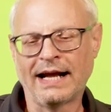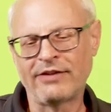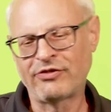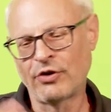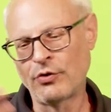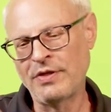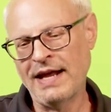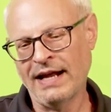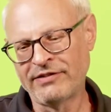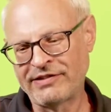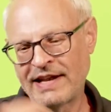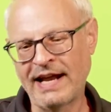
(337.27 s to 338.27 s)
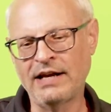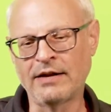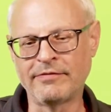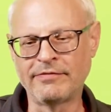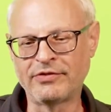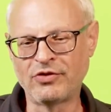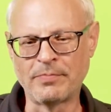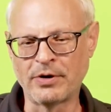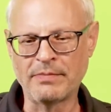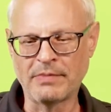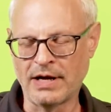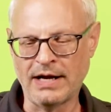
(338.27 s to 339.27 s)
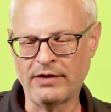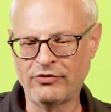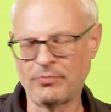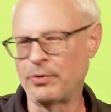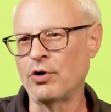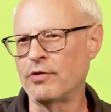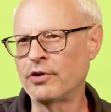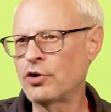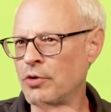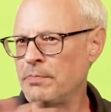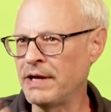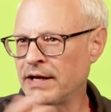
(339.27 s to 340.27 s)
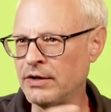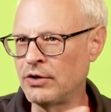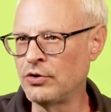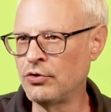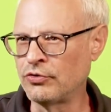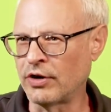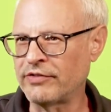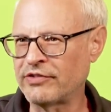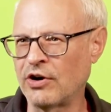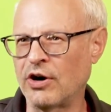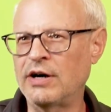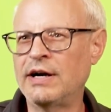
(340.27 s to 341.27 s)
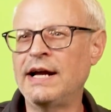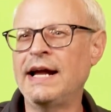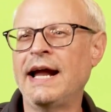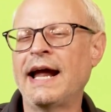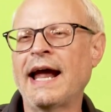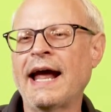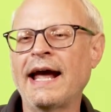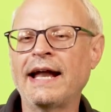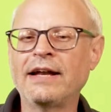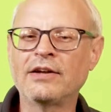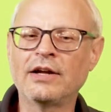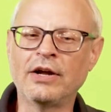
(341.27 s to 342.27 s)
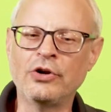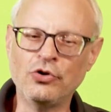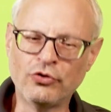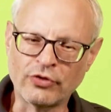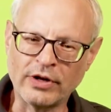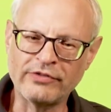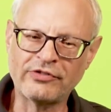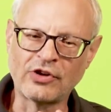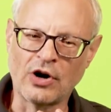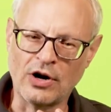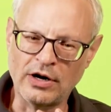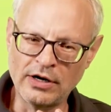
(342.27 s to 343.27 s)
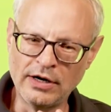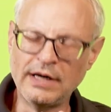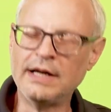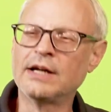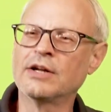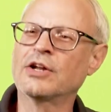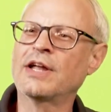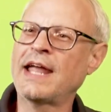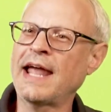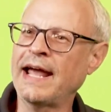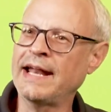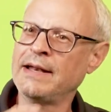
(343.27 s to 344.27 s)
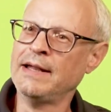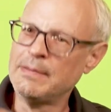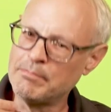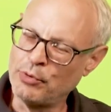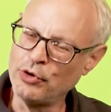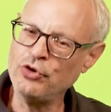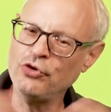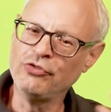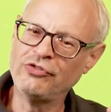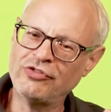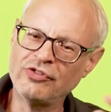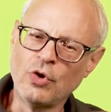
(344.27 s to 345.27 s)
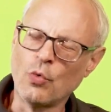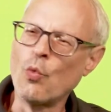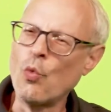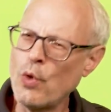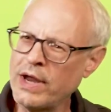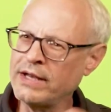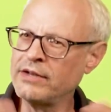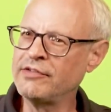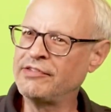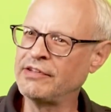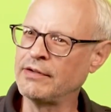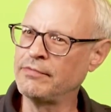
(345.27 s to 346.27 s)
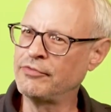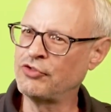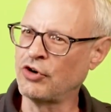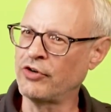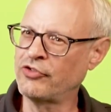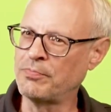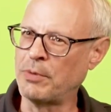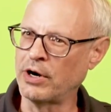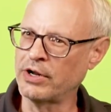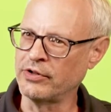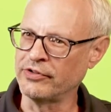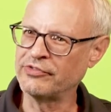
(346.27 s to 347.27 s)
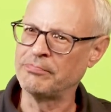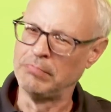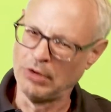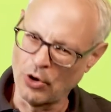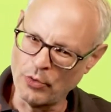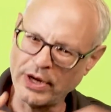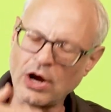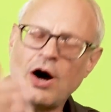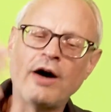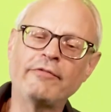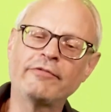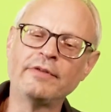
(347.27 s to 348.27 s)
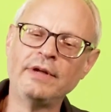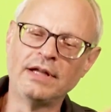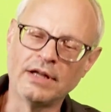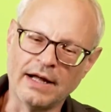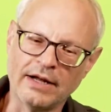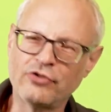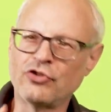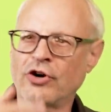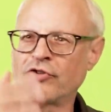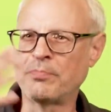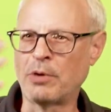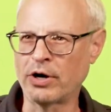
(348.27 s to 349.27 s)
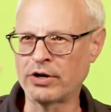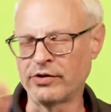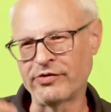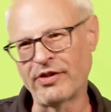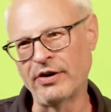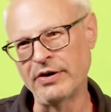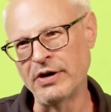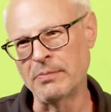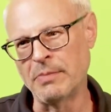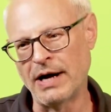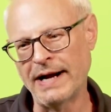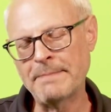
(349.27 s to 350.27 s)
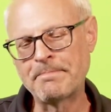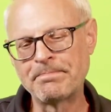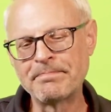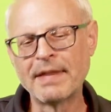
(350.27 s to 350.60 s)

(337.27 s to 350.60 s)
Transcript: And so the end state of super, uh, supernova could be a neutron star. And a neutron star can produce winds of charged particles, blowing off uh, charged particles that are nearby.